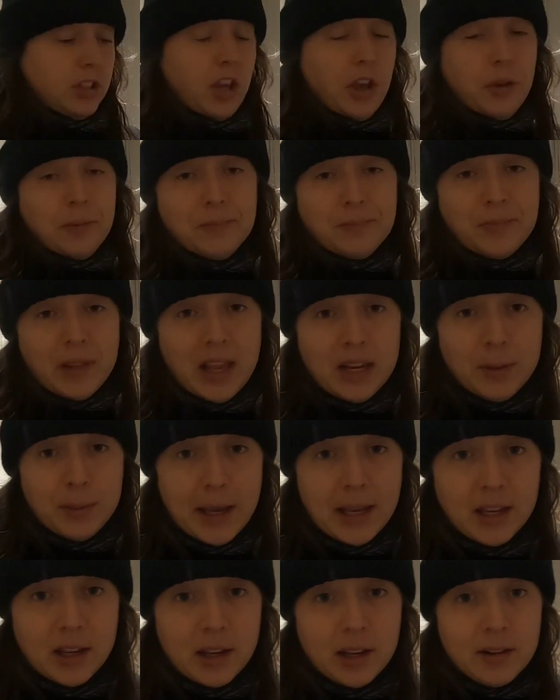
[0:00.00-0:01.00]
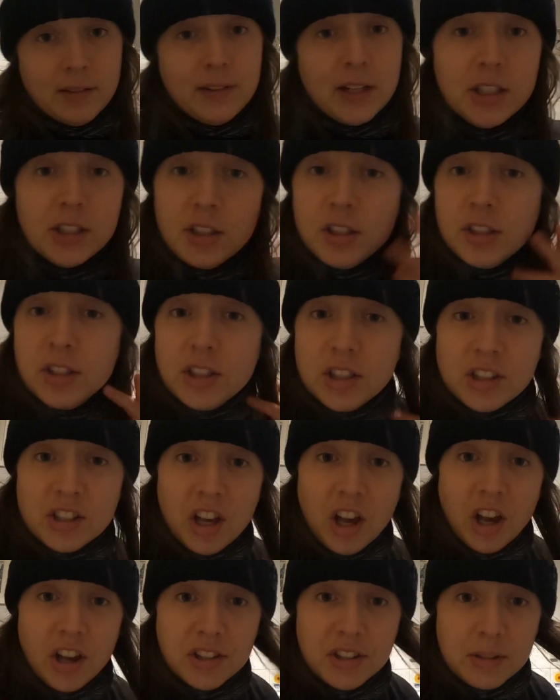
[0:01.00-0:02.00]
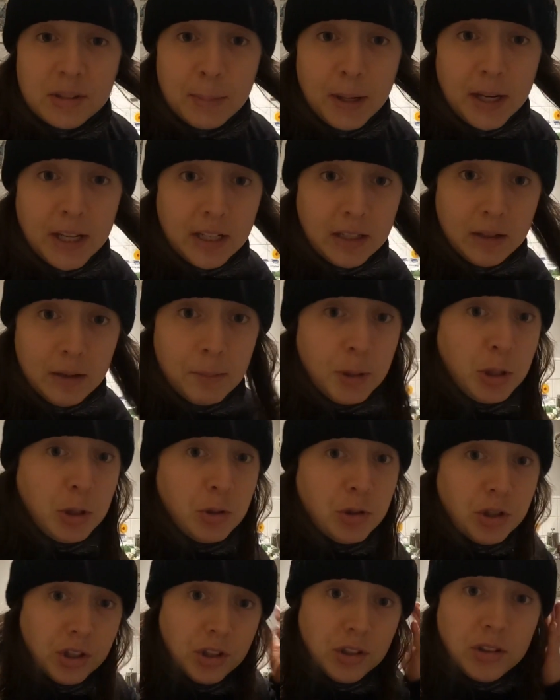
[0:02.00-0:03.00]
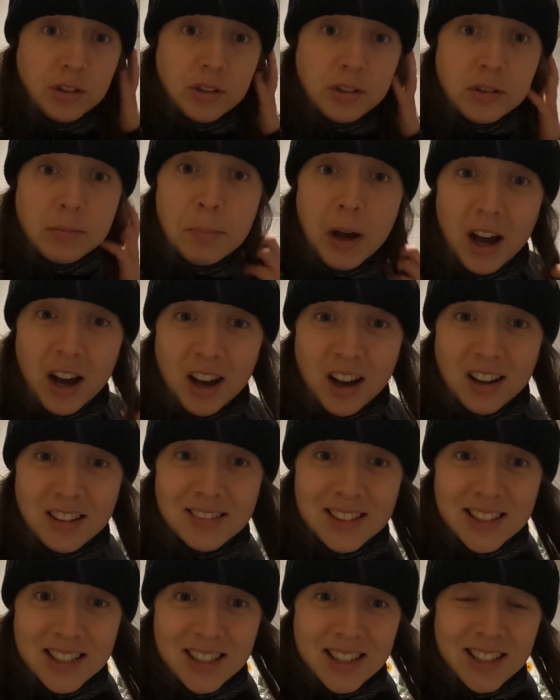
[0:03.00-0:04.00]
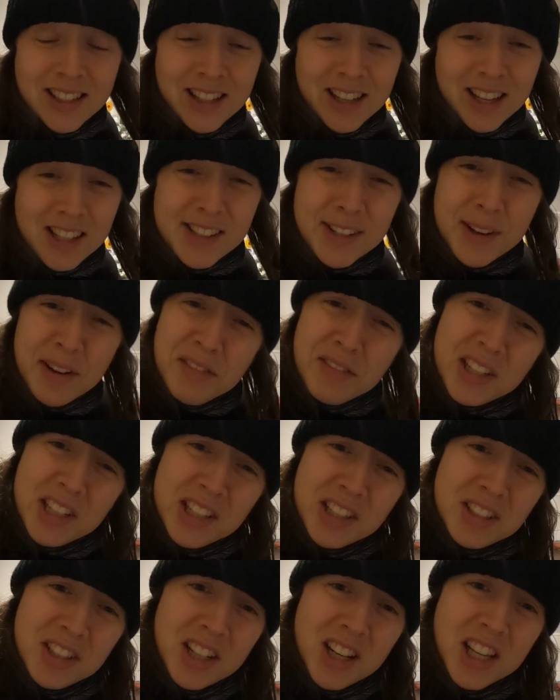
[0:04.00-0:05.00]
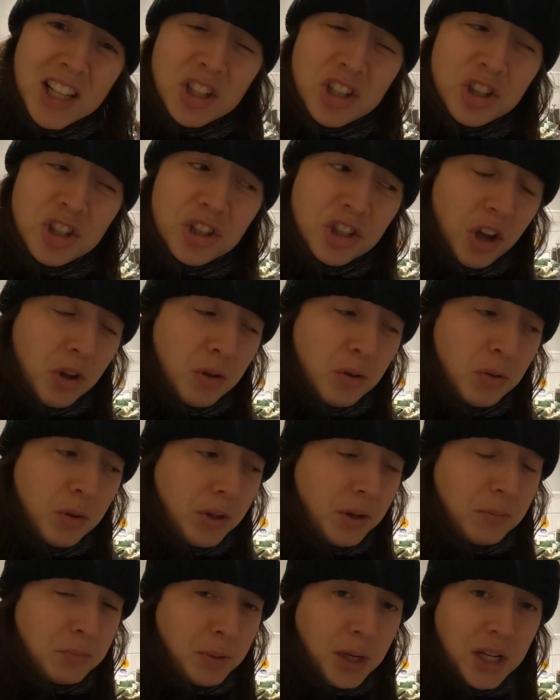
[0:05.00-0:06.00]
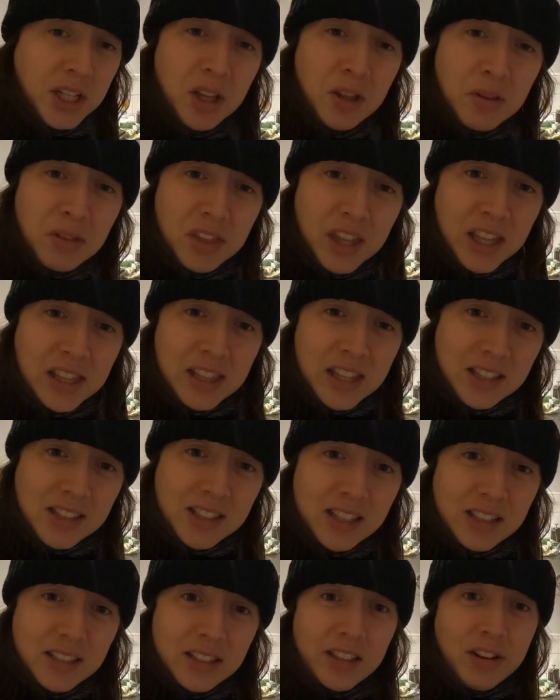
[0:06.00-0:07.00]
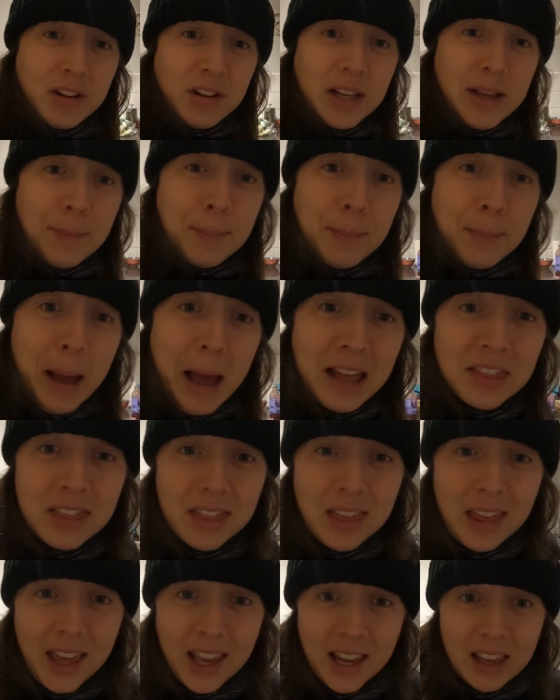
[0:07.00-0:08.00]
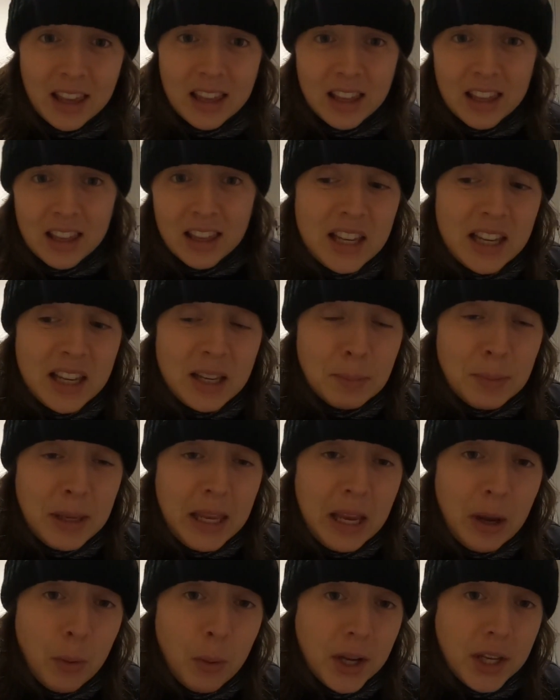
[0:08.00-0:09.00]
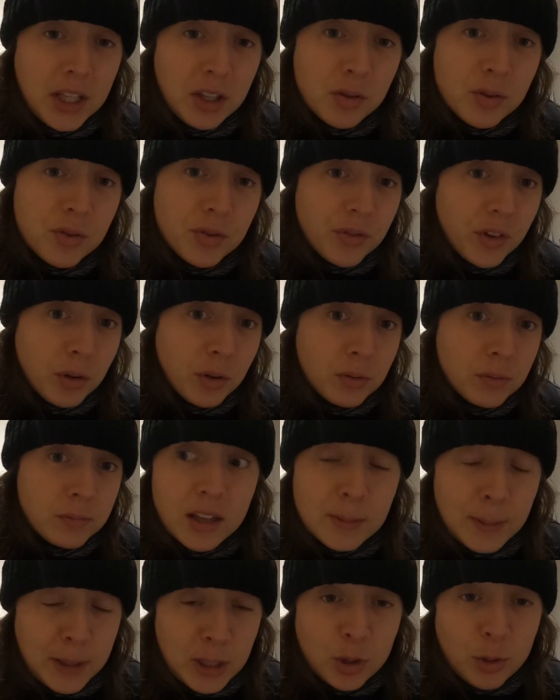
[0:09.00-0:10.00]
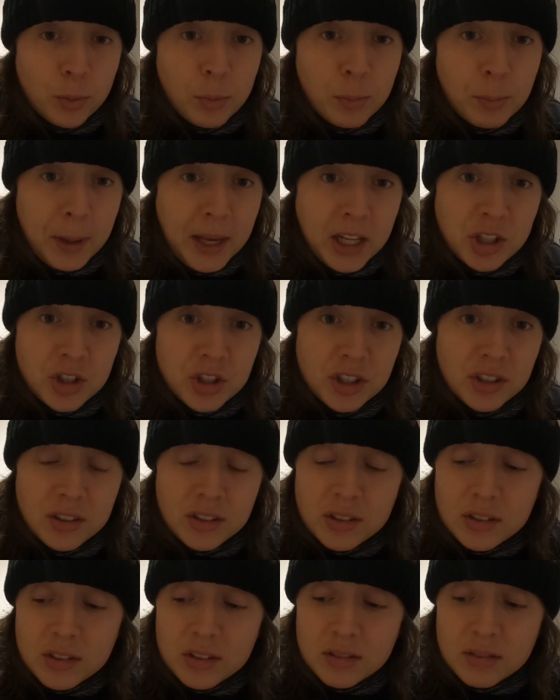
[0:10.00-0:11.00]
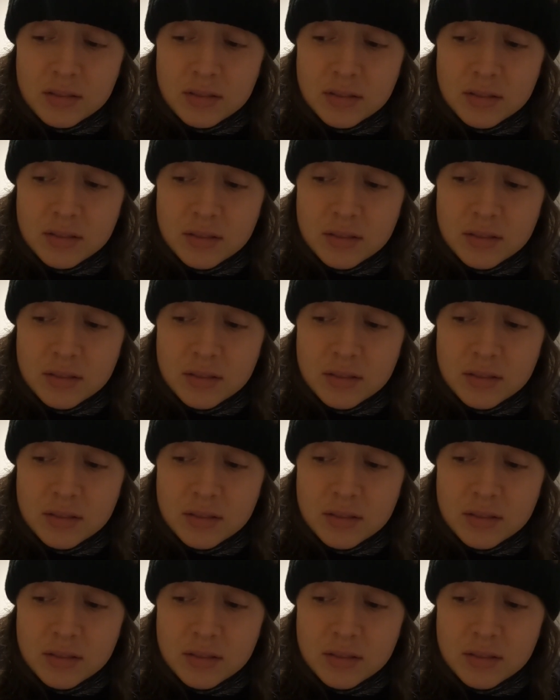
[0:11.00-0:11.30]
So, anyway, I've learned to discuss my emotions, but I still haven't learned to like show them, but I don't think that's necessarily a bad thing. It can be quite useful, especially with patients.